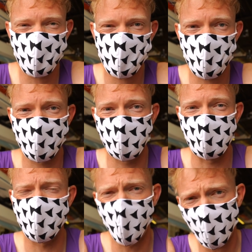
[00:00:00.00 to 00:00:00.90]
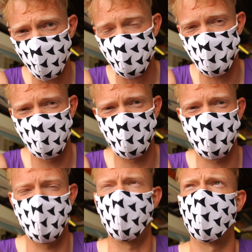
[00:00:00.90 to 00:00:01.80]
still a novice in the
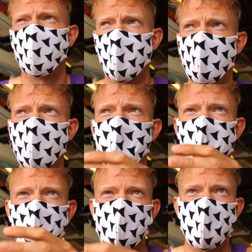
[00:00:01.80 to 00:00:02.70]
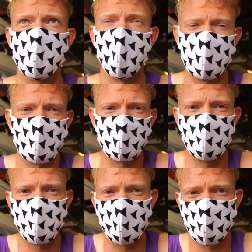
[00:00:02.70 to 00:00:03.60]
single scull, as I've basically
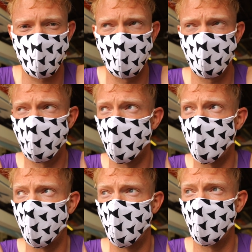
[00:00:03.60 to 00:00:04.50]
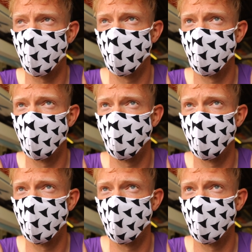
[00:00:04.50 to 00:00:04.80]
been sculling for